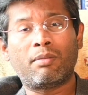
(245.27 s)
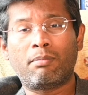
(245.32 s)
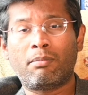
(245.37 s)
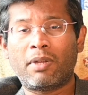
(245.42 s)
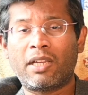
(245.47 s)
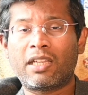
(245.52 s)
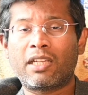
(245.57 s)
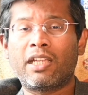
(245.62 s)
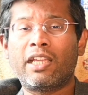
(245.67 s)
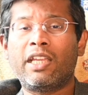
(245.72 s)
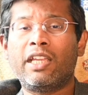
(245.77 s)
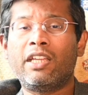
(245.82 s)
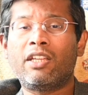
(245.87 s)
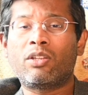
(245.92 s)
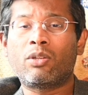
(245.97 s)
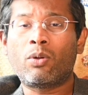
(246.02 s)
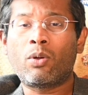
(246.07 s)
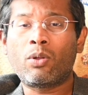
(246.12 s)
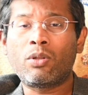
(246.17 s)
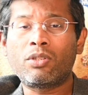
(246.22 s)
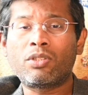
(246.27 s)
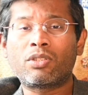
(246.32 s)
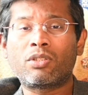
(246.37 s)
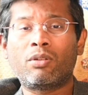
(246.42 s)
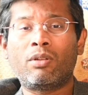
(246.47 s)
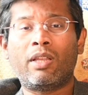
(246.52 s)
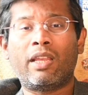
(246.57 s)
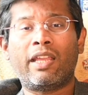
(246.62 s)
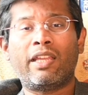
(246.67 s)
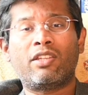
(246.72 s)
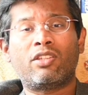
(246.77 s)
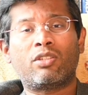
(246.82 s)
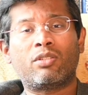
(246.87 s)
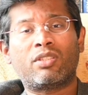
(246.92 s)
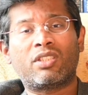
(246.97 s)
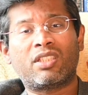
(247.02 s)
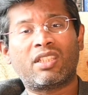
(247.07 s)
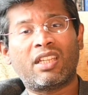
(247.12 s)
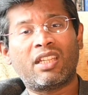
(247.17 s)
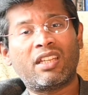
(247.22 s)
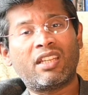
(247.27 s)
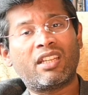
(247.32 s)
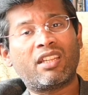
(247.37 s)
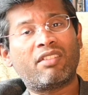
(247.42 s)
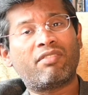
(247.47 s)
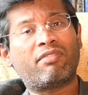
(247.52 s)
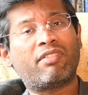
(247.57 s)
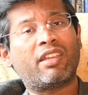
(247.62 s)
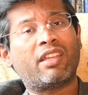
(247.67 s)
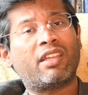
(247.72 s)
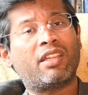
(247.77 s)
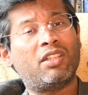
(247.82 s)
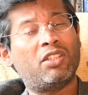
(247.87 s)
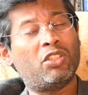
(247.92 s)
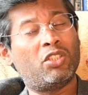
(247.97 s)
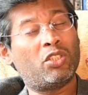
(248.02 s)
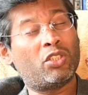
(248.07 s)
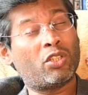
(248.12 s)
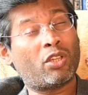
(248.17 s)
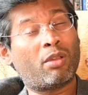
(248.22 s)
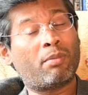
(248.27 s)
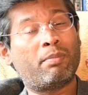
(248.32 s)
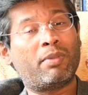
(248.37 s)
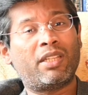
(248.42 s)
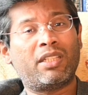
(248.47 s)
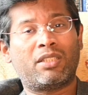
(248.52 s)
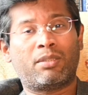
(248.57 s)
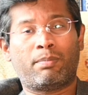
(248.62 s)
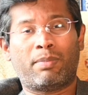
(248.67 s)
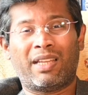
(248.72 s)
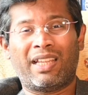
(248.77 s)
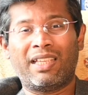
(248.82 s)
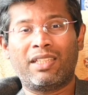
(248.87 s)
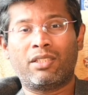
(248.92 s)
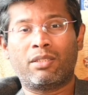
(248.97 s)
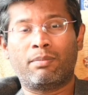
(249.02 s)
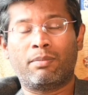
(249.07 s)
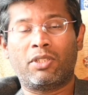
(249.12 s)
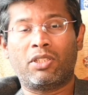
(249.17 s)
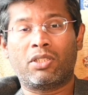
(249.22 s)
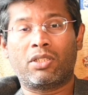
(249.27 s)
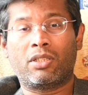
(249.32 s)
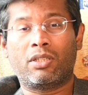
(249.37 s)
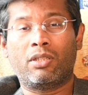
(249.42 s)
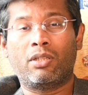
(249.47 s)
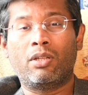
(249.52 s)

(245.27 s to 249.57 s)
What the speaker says: but it also led to significant job displacement.